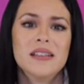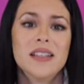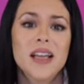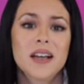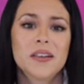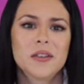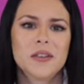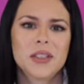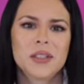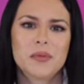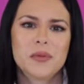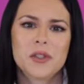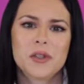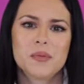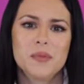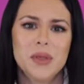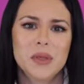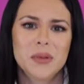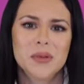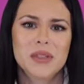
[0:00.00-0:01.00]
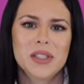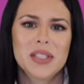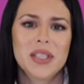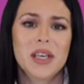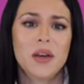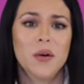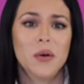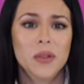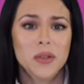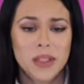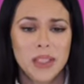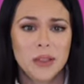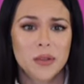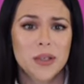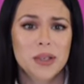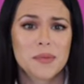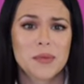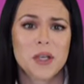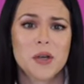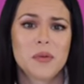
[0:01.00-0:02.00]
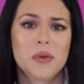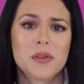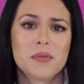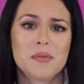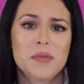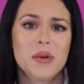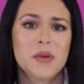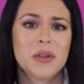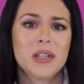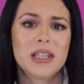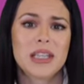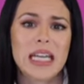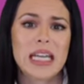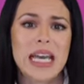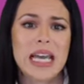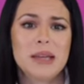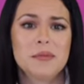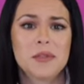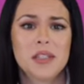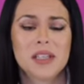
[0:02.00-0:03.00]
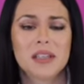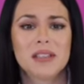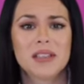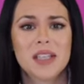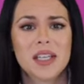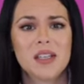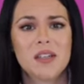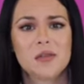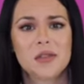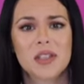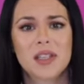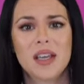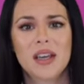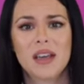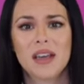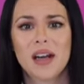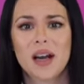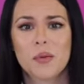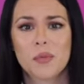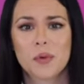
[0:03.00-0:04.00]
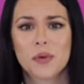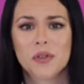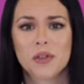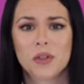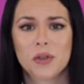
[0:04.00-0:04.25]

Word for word: Not only was Moons the only crypto with Moon in the name to continue seeing an upward